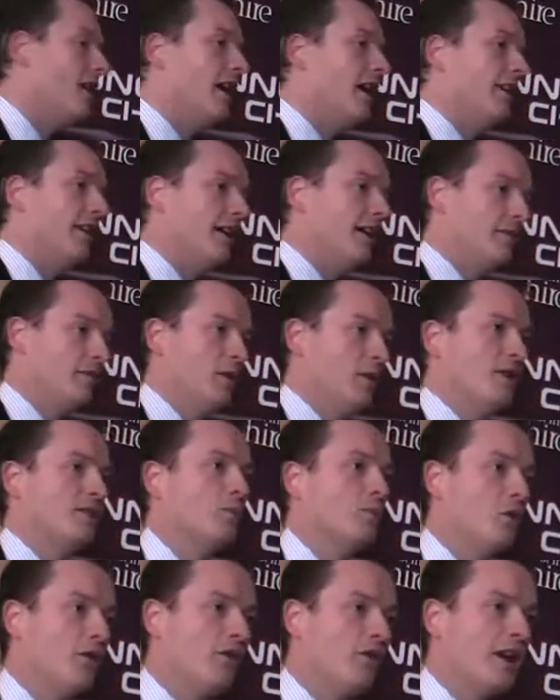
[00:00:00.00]
and that
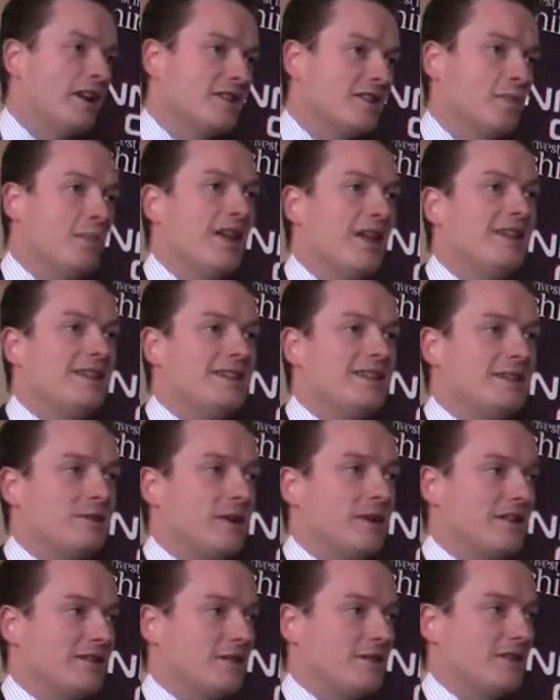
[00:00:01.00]
means more flexibility to
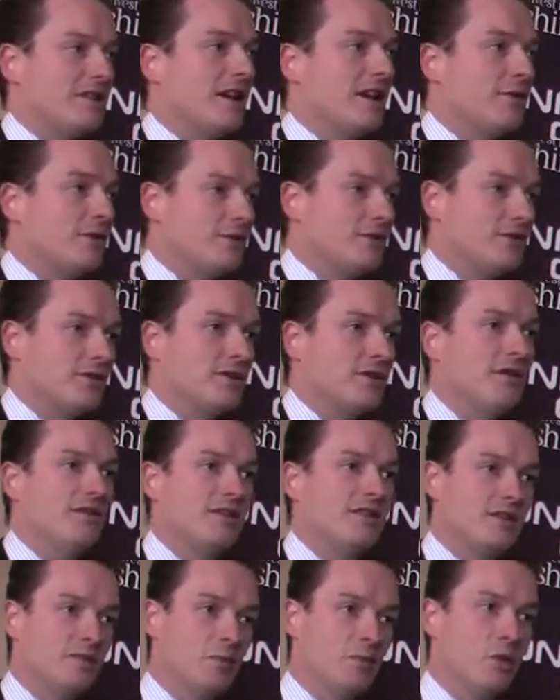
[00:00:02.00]
access council
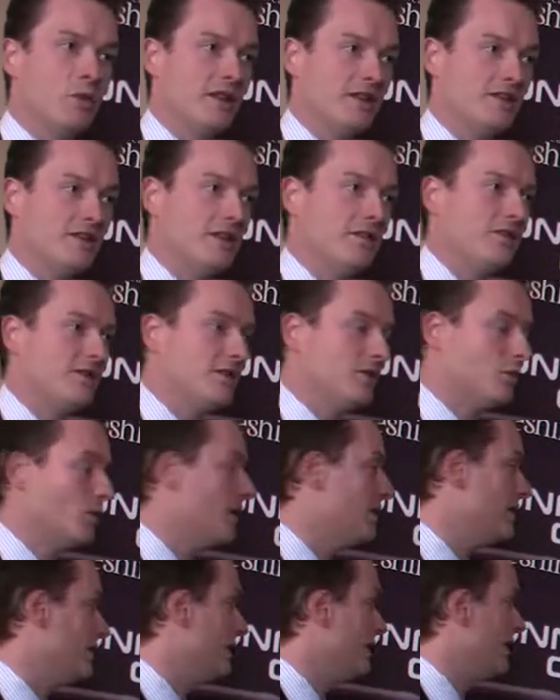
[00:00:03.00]
services and public services
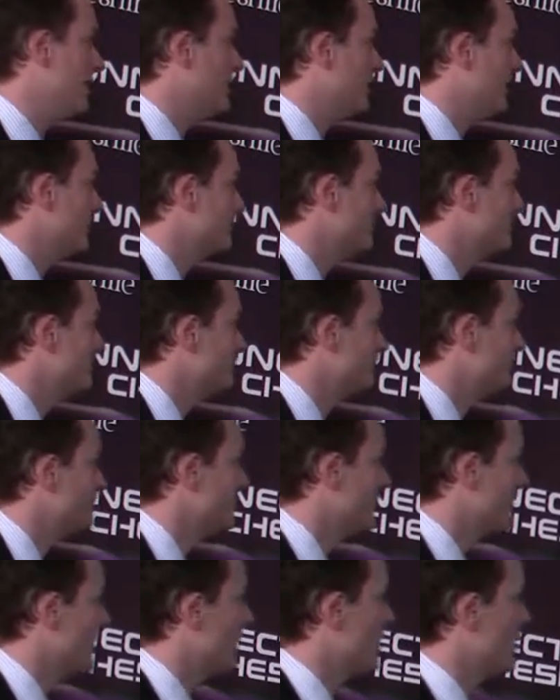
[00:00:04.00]
when you need them.
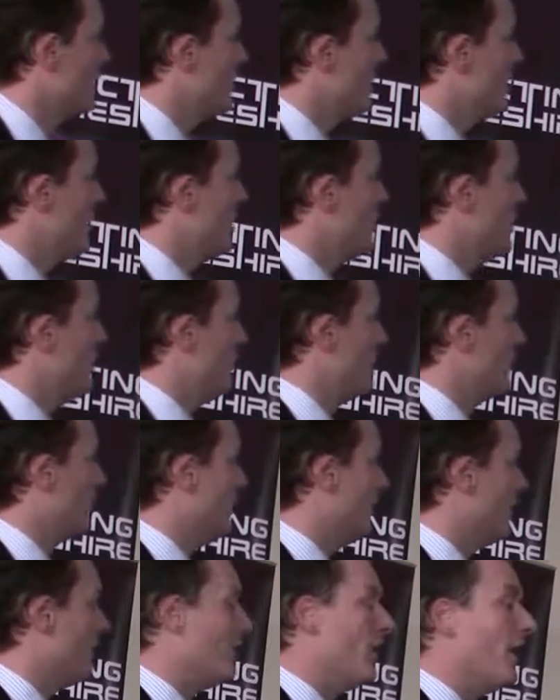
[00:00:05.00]
We've
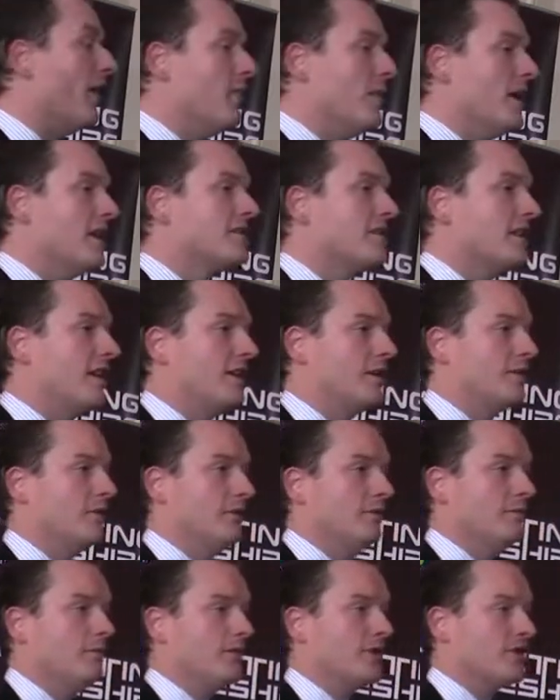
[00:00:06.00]
got an environmental
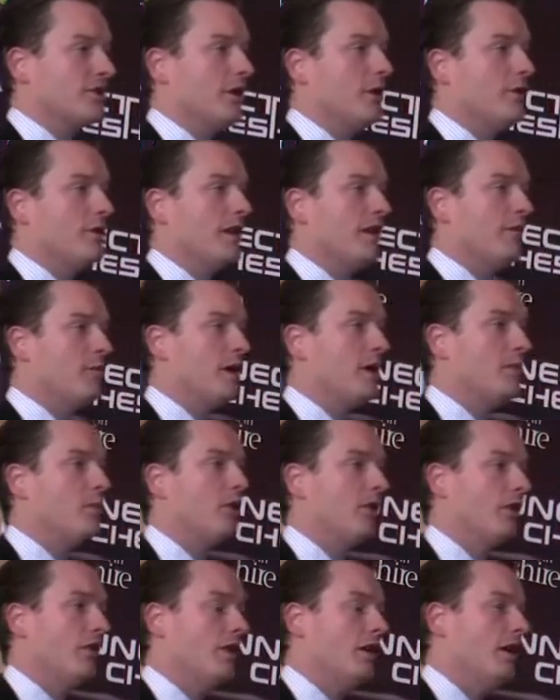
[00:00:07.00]
angle, so that if
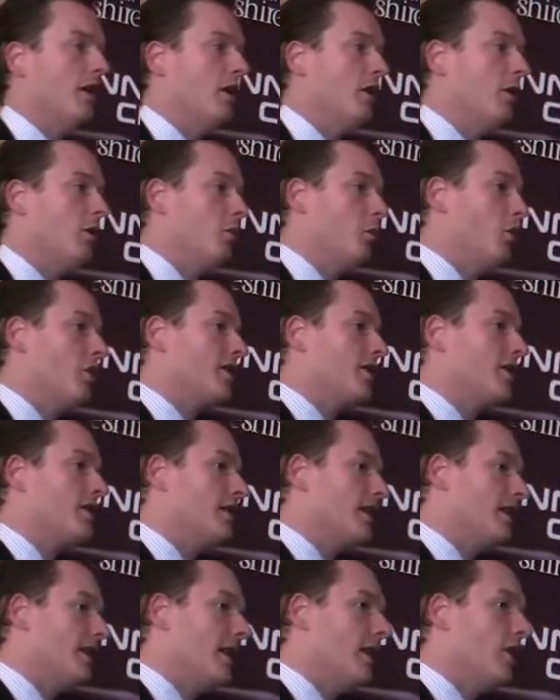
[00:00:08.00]
people are, are
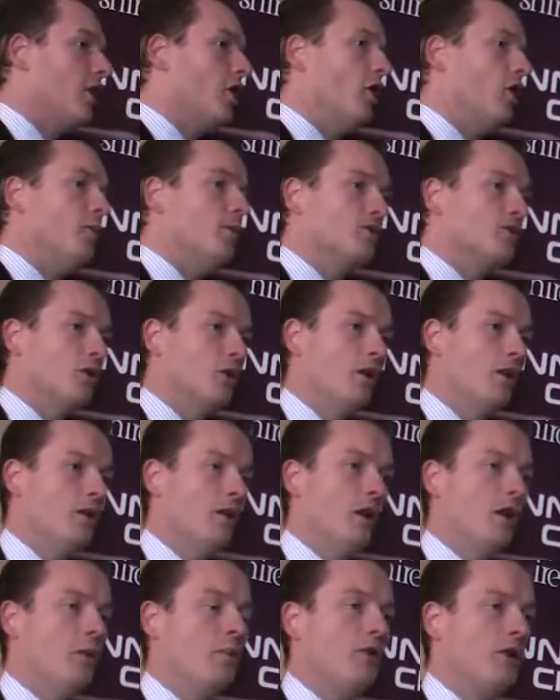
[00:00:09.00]
working in their homes or
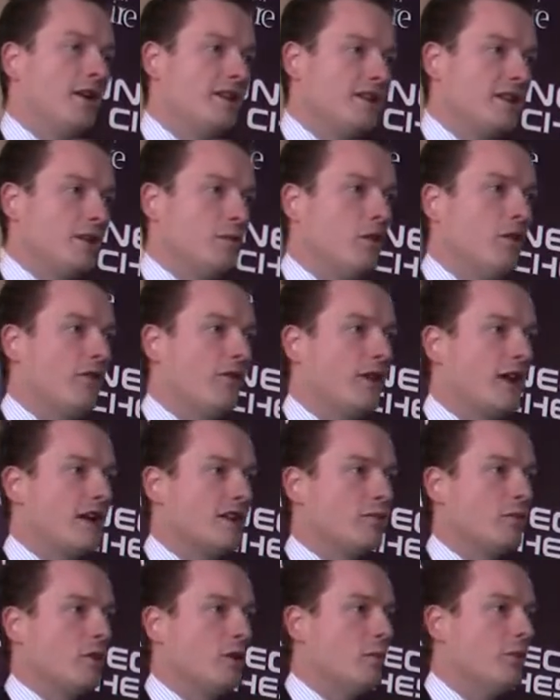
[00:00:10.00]
operating a more
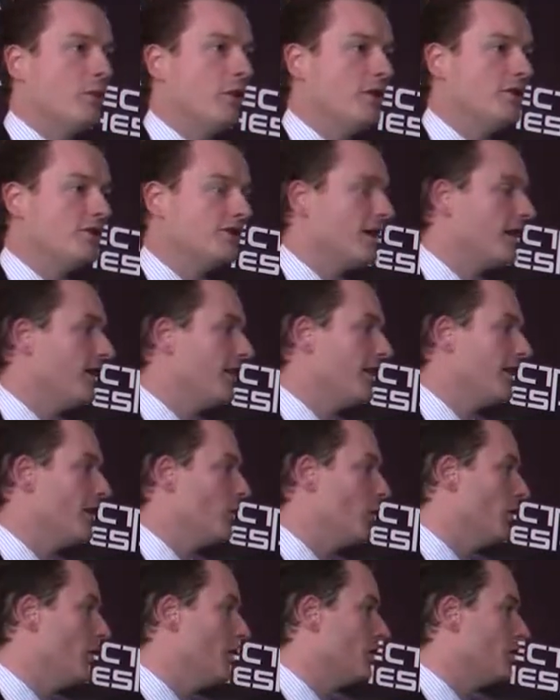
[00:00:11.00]
flexible approach to how they
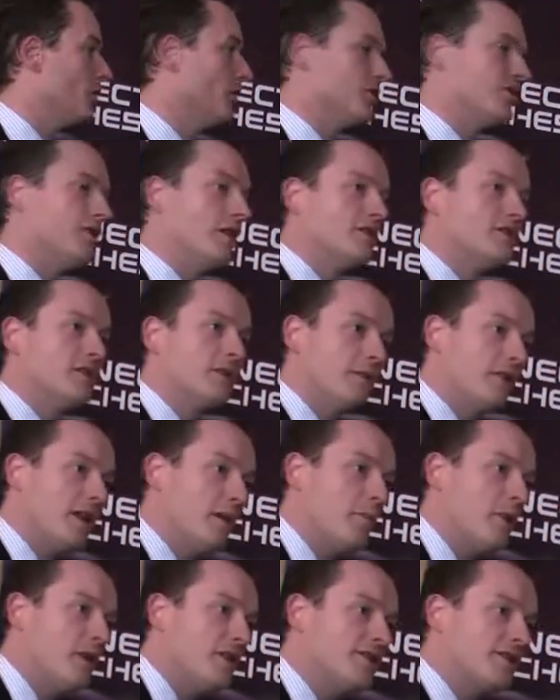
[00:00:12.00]
work or starting up their
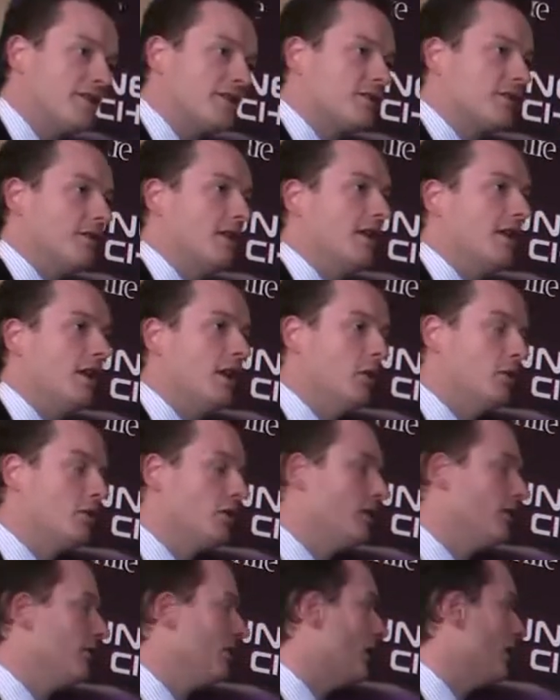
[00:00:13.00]
business in the
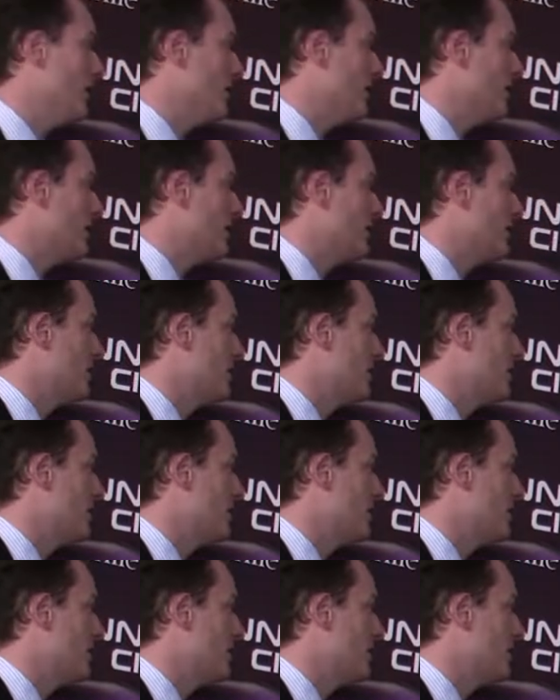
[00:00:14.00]
local environment,